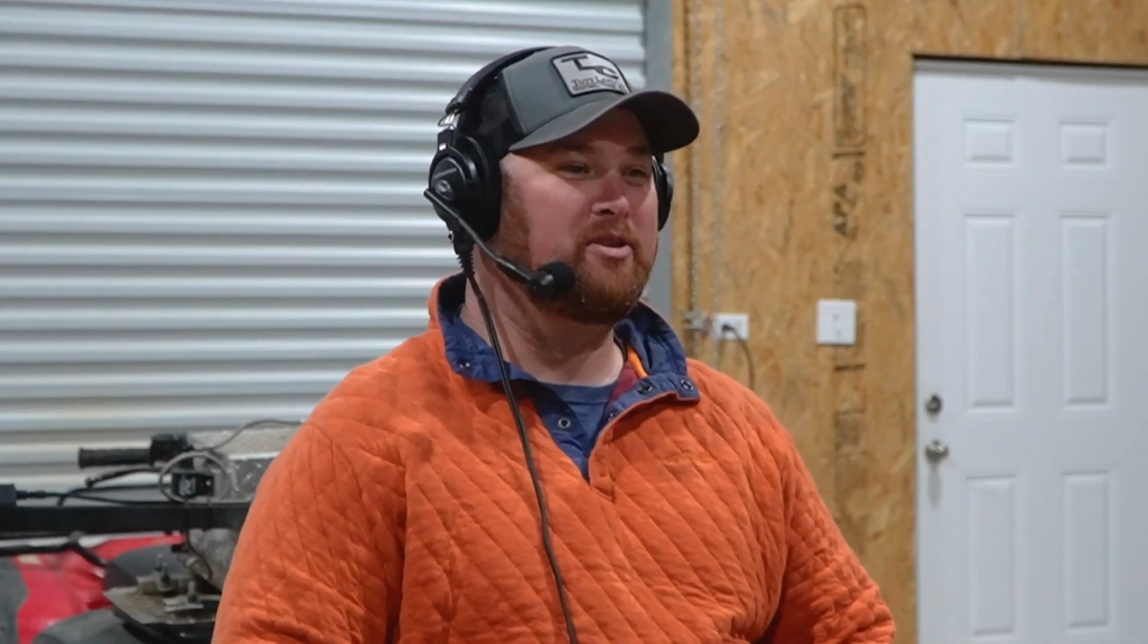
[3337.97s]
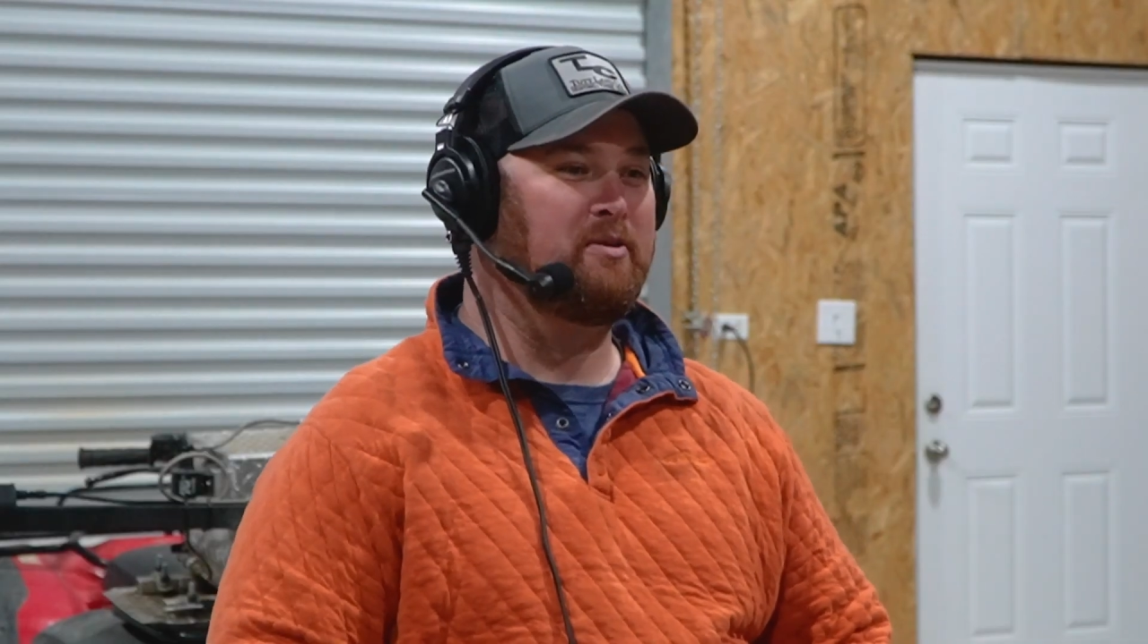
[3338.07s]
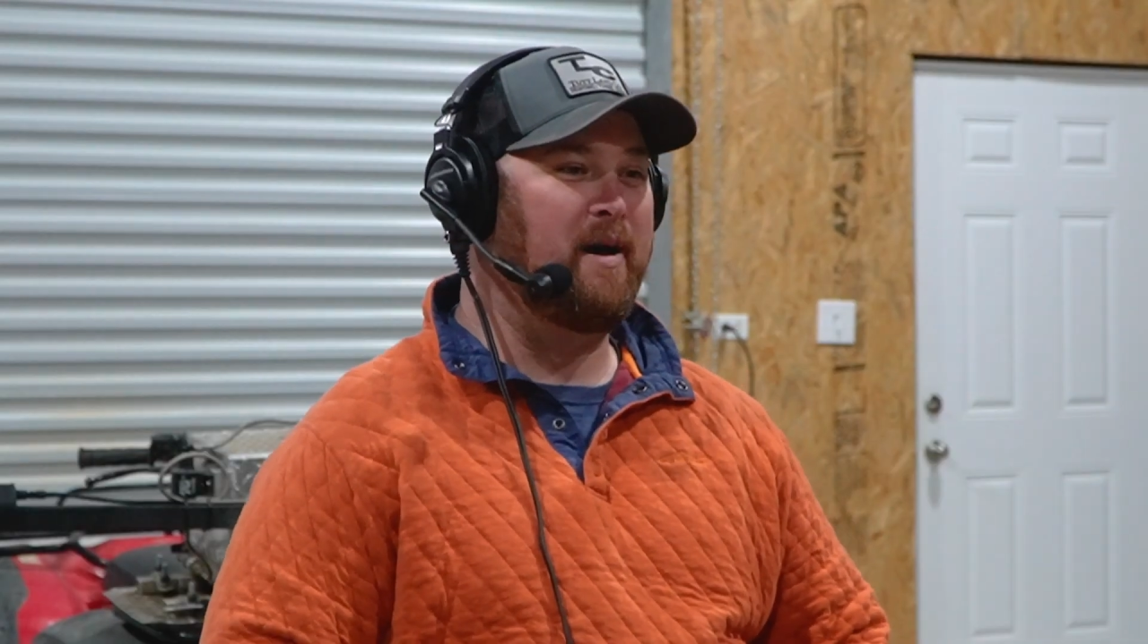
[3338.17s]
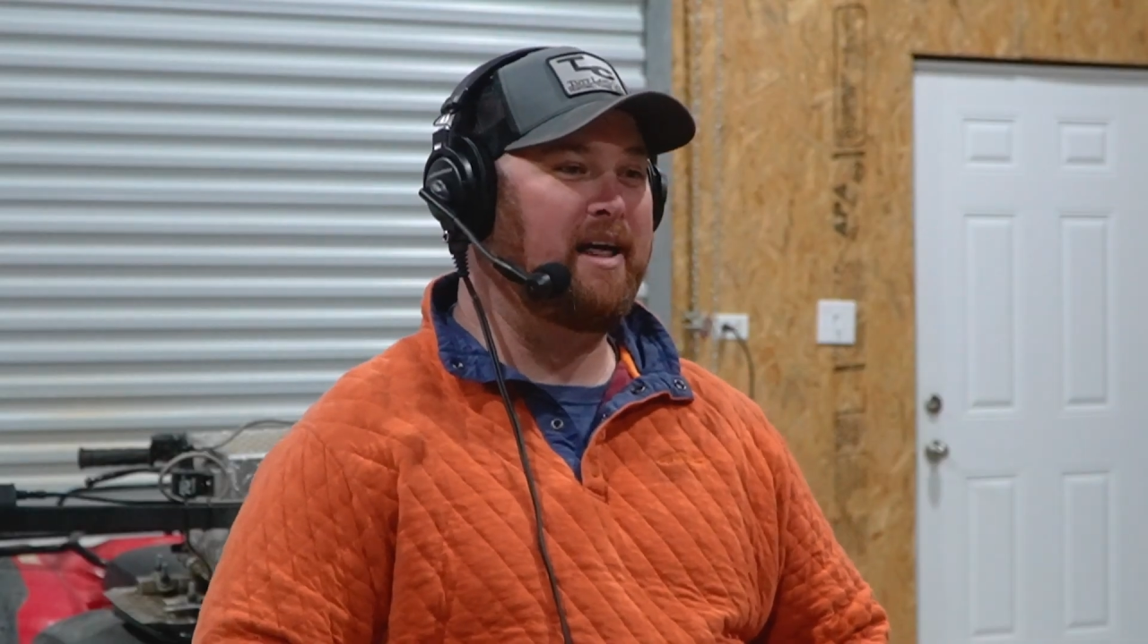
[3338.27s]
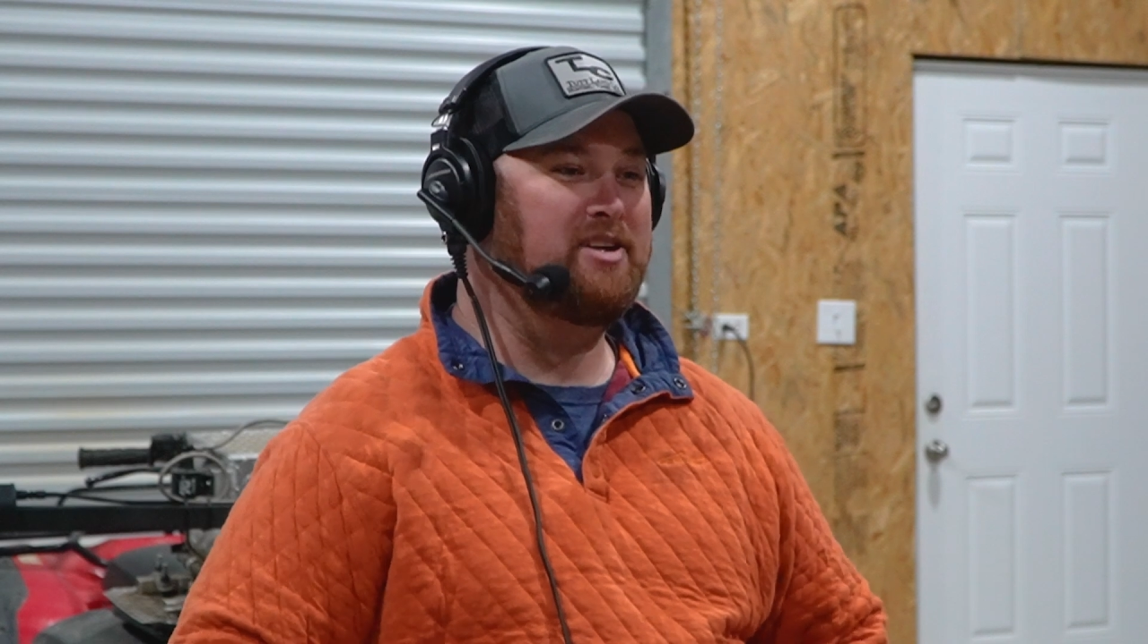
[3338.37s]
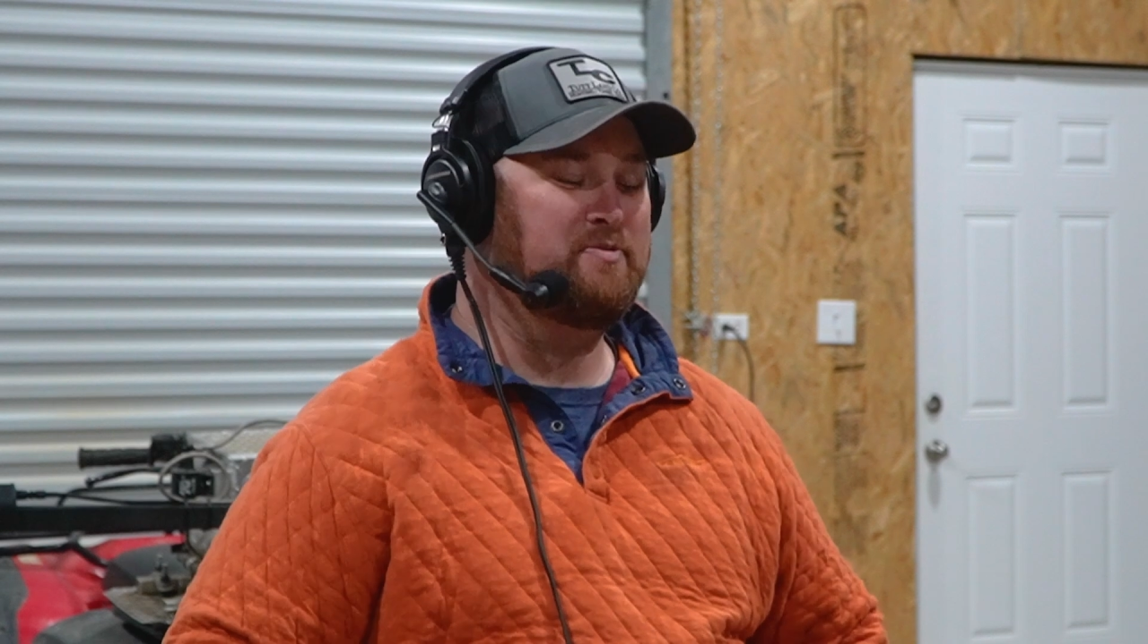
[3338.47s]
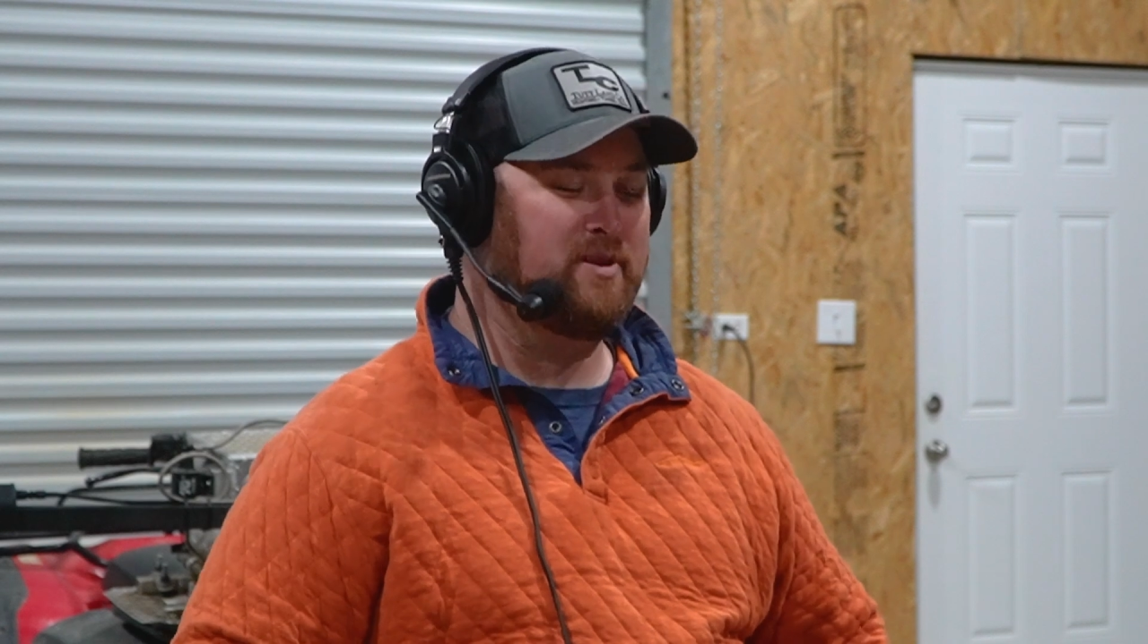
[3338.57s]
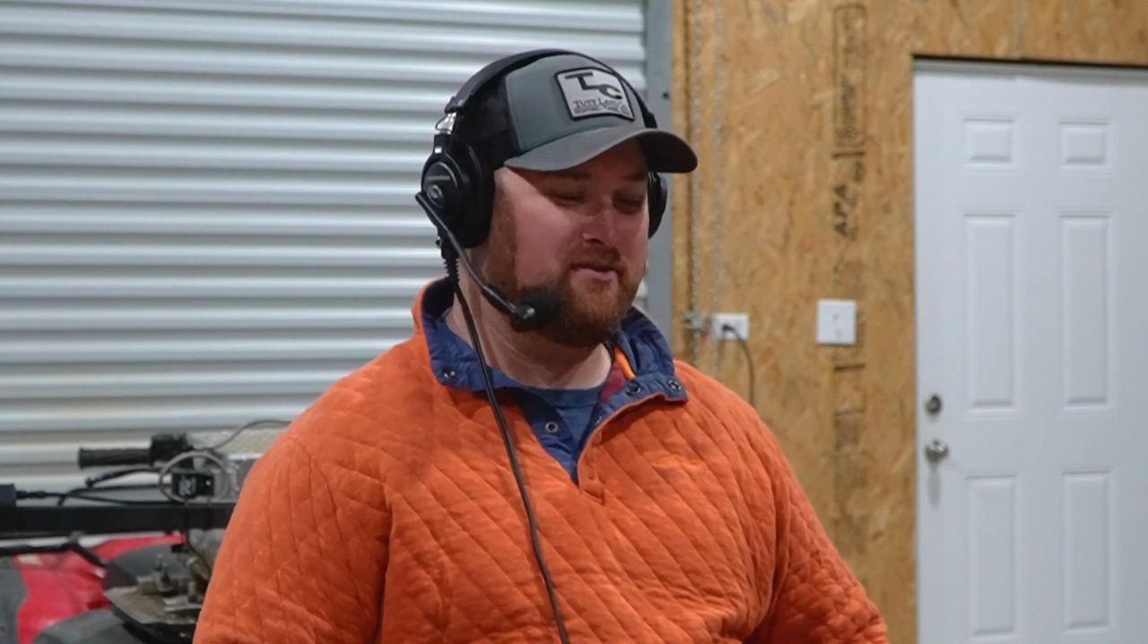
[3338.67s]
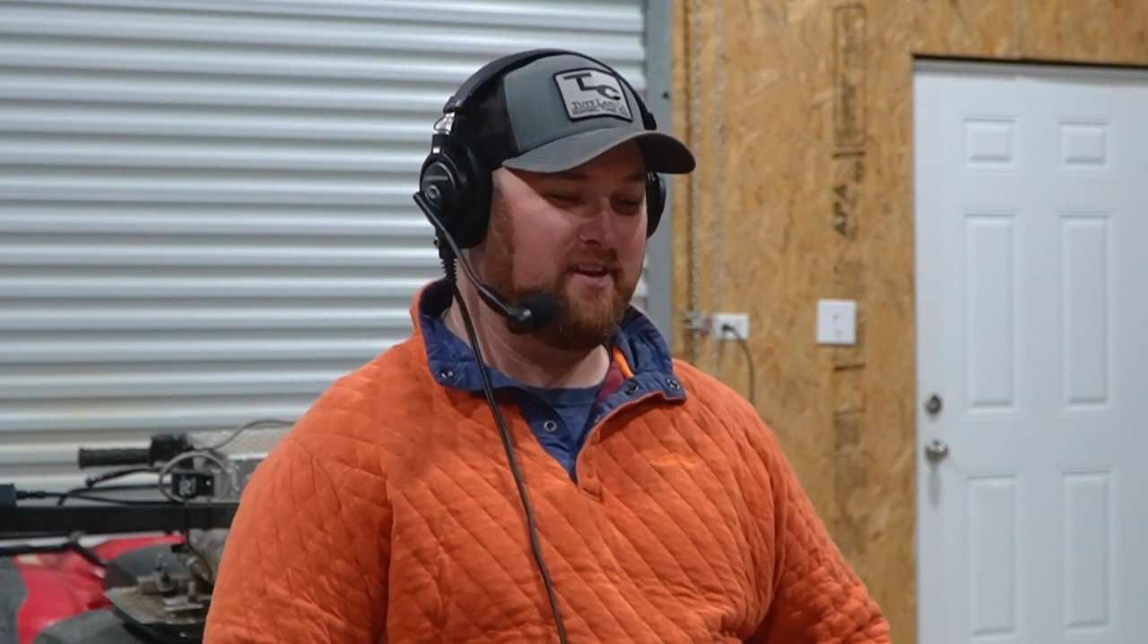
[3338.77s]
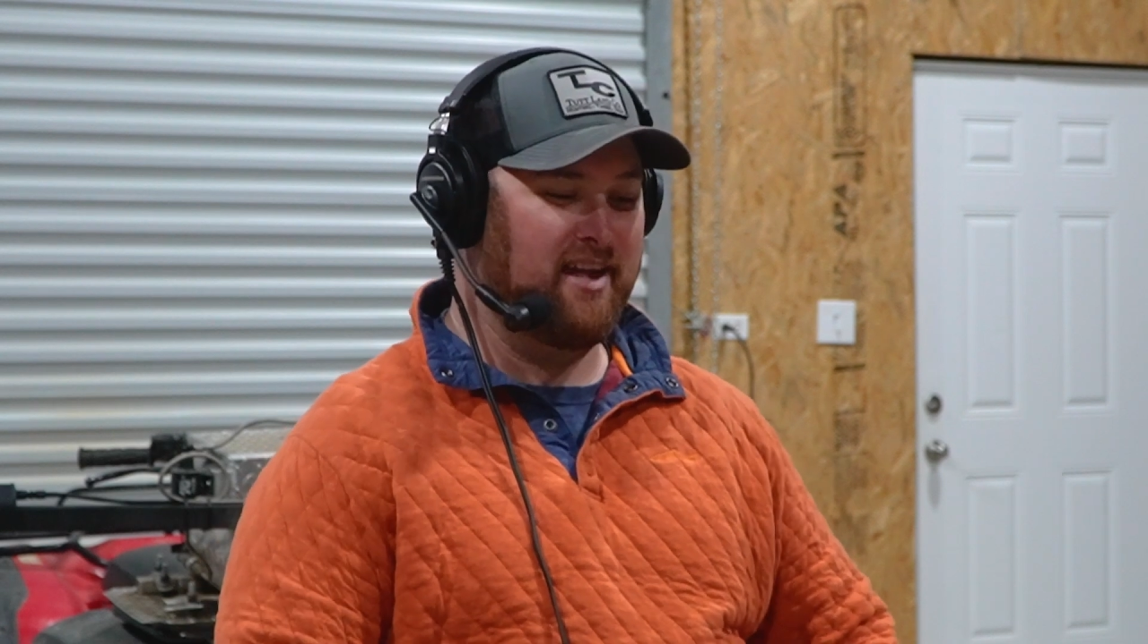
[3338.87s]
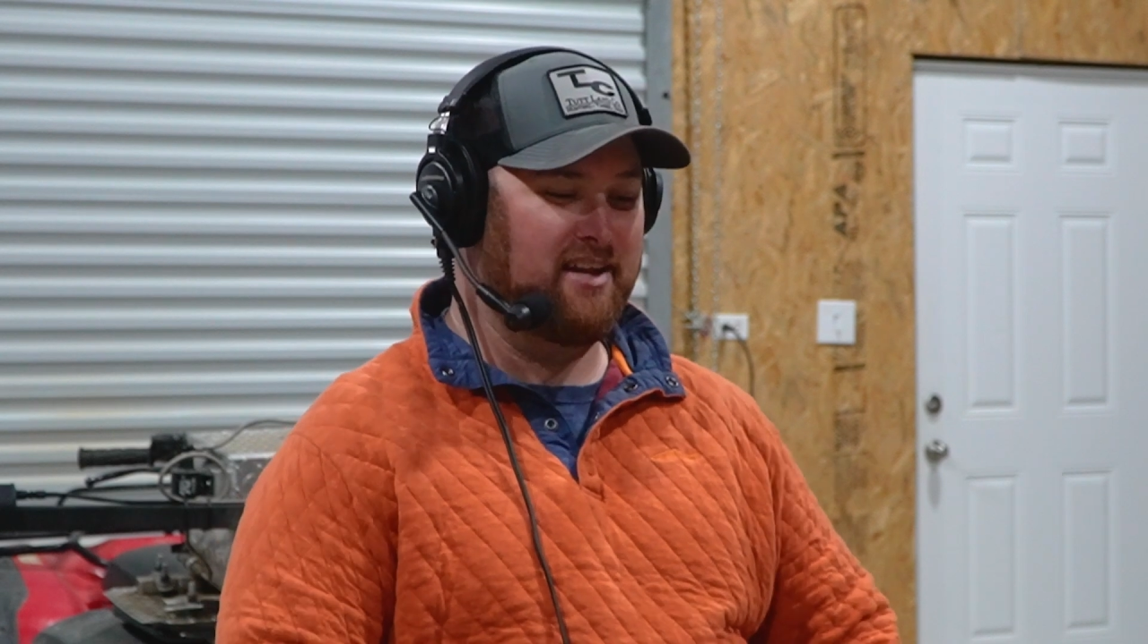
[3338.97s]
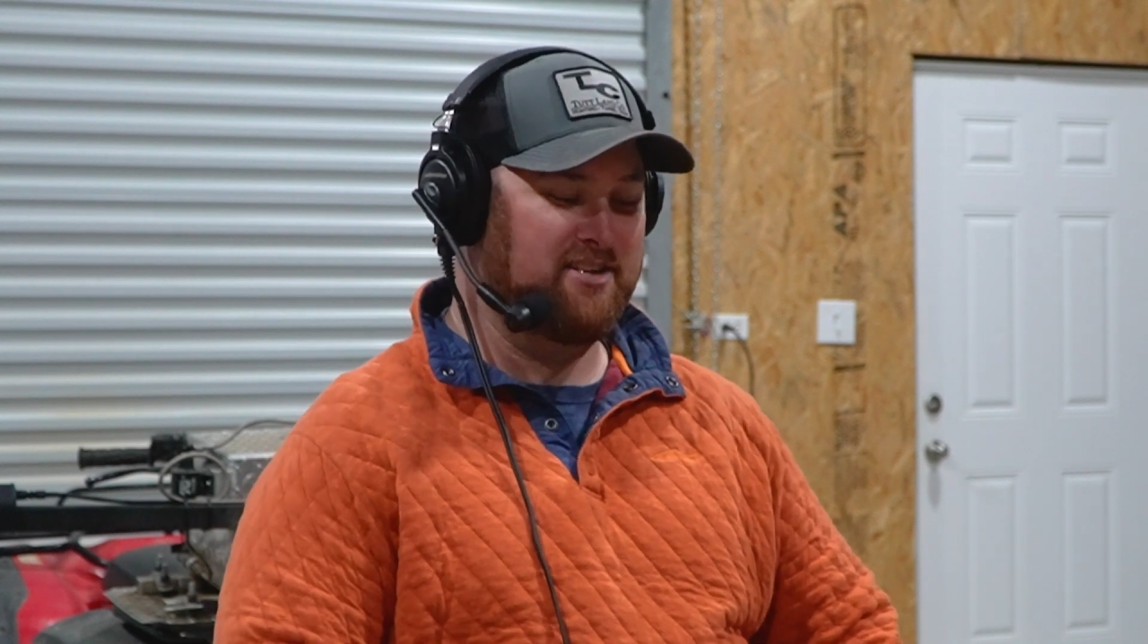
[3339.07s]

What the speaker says: Management Advantage,